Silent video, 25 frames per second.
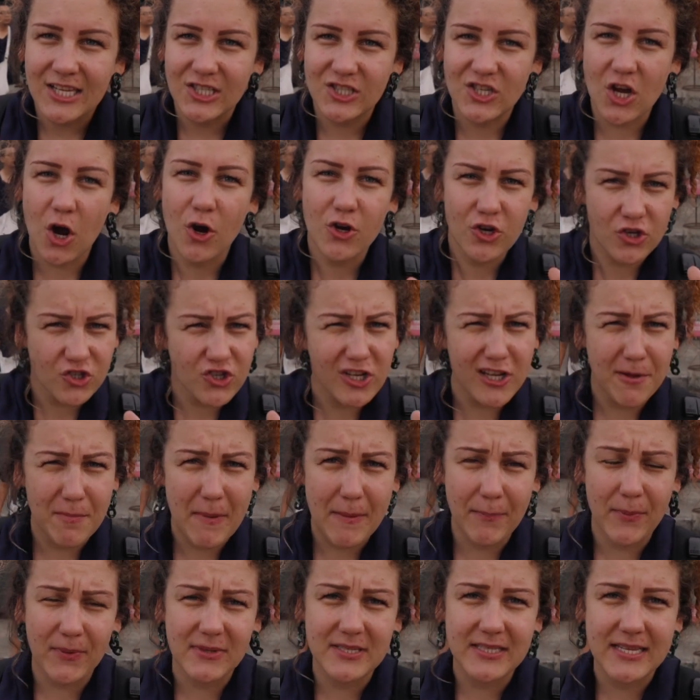So usually
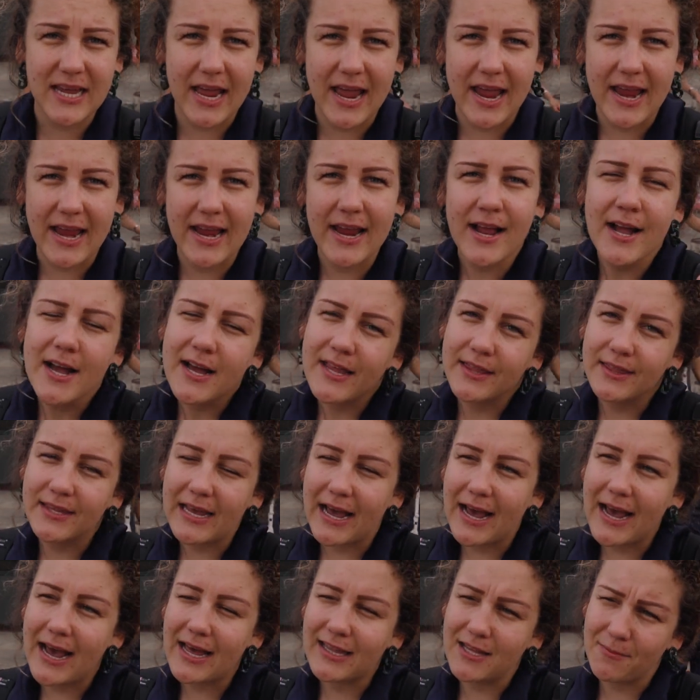people say
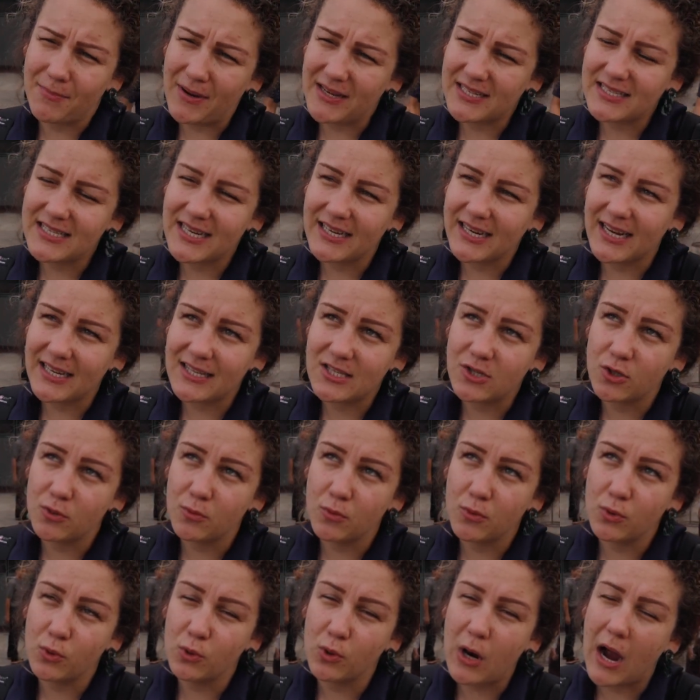that the bus ticket to
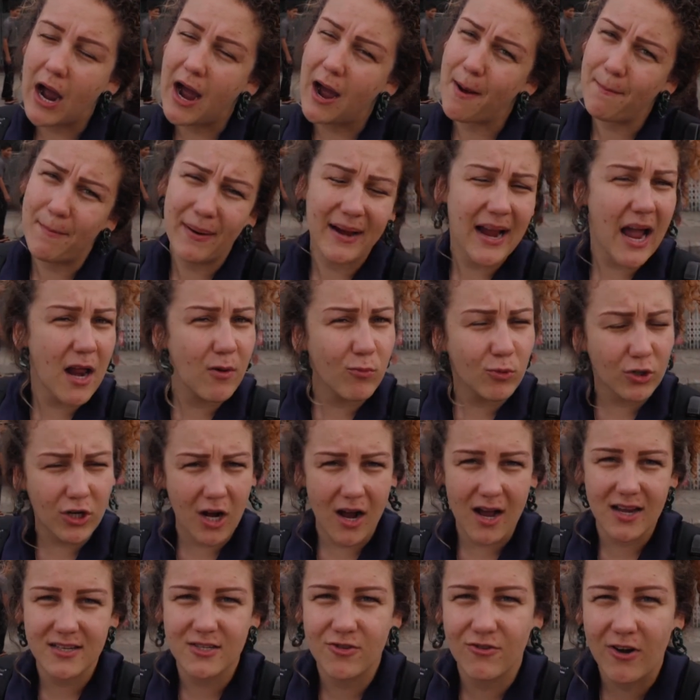Bagan would
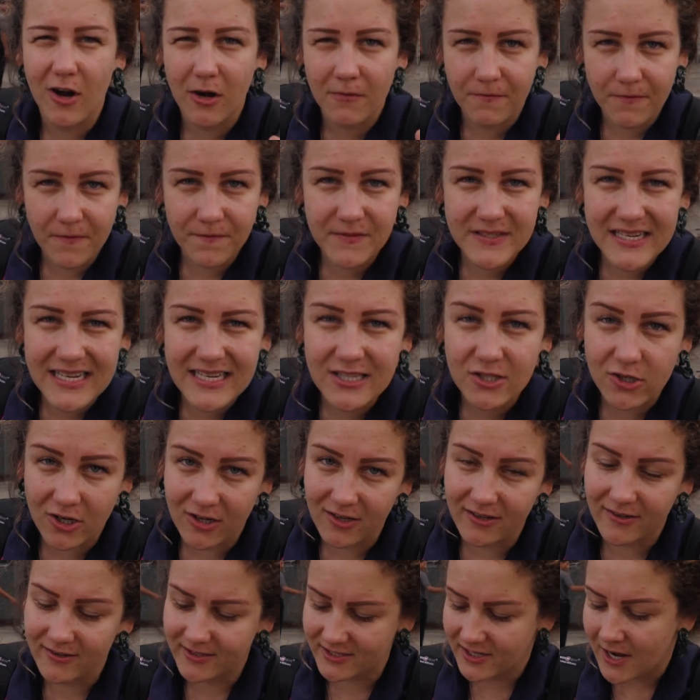cost around
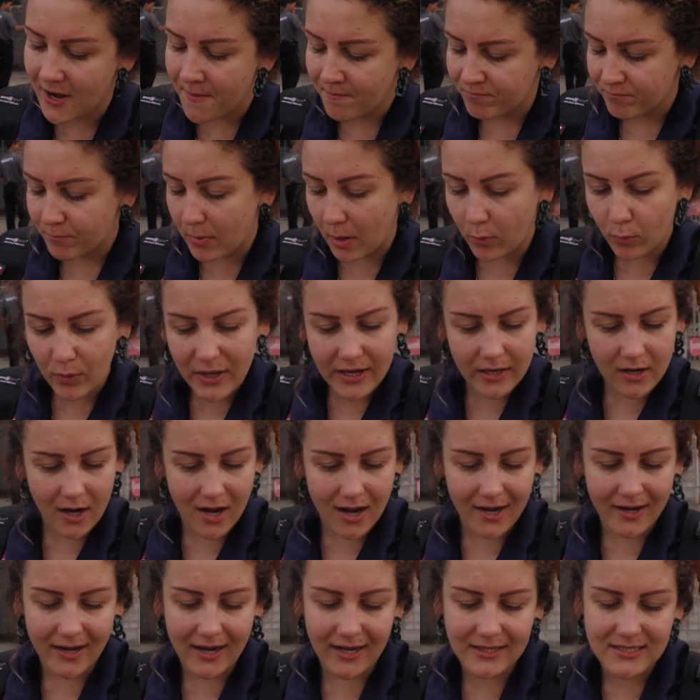$15, but we
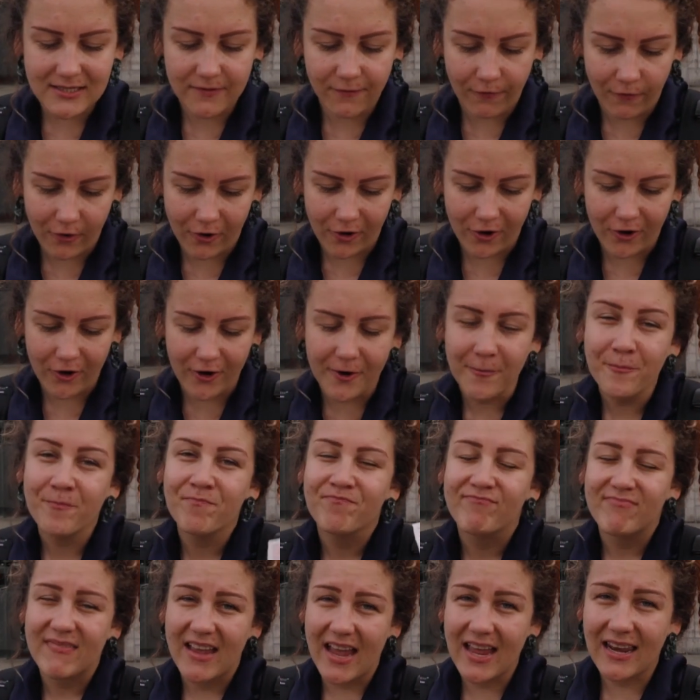got it for
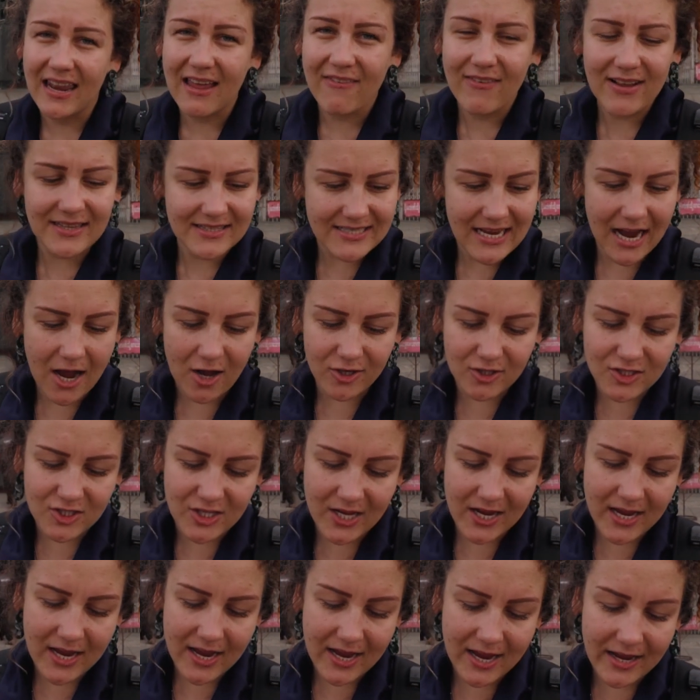
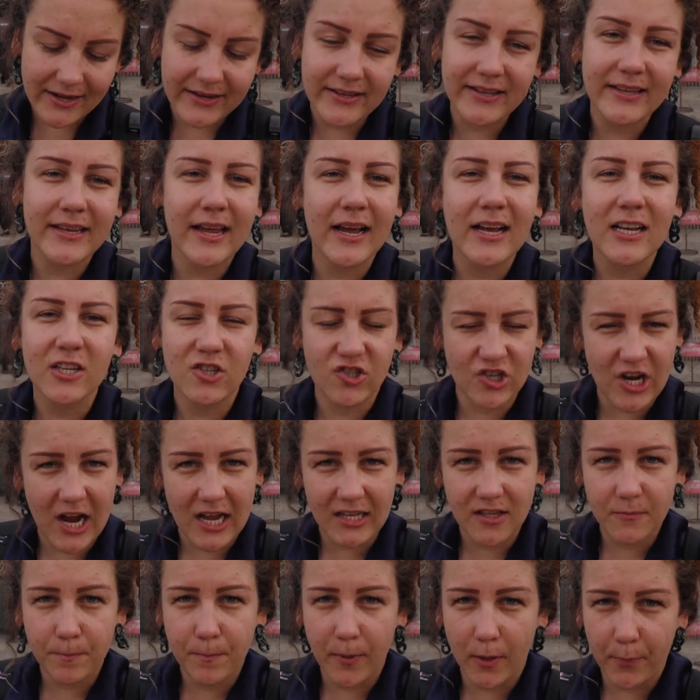11,000
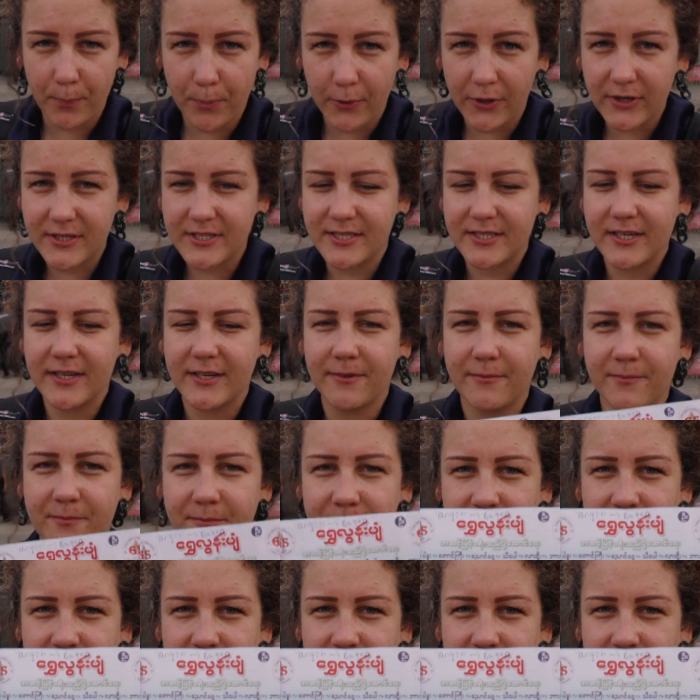kyat per person.